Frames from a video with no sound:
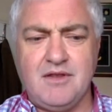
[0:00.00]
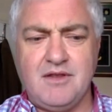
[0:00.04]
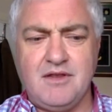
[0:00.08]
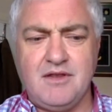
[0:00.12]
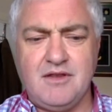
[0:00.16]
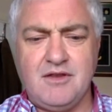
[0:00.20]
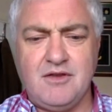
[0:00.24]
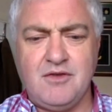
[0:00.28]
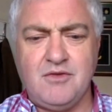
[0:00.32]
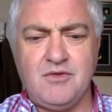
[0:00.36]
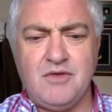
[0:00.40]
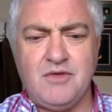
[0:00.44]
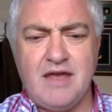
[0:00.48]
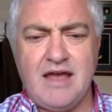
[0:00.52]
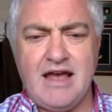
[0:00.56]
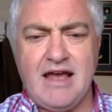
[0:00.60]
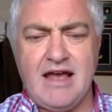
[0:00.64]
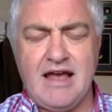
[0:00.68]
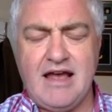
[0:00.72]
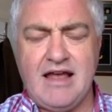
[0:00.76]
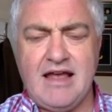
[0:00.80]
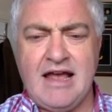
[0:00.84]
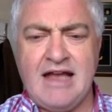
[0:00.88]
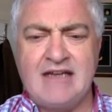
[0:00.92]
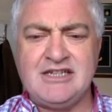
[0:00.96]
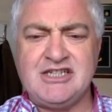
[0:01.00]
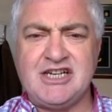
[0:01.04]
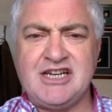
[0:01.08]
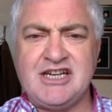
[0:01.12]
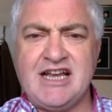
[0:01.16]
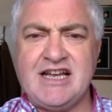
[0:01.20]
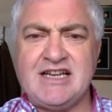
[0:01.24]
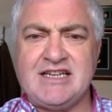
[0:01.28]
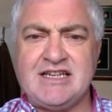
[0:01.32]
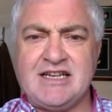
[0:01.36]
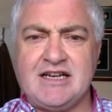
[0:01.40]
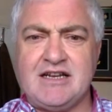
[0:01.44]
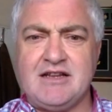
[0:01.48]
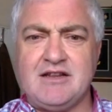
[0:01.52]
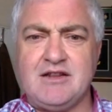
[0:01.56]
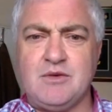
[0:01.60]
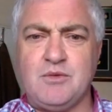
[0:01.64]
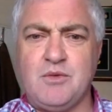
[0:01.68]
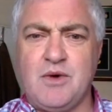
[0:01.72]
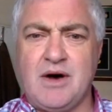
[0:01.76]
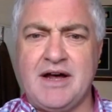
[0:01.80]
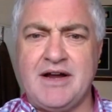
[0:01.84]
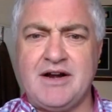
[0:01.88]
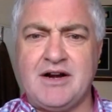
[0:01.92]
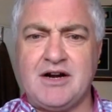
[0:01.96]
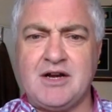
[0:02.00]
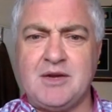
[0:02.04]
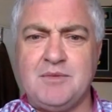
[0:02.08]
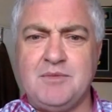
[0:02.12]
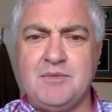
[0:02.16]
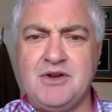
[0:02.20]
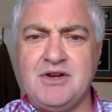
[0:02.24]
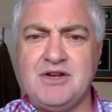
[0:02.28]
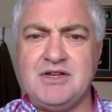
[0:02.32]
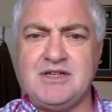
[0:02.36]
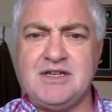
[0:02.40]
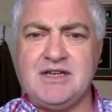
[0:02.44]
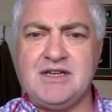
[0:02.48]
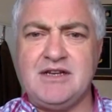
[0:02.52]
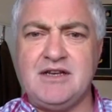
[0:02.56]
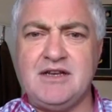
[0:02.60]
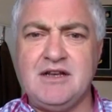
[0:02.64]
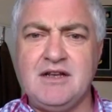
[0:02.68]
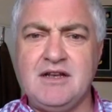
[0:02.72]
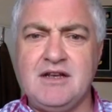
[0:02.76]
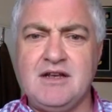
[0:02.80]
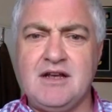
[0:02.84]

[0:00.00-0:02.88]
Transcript: you educating the wider community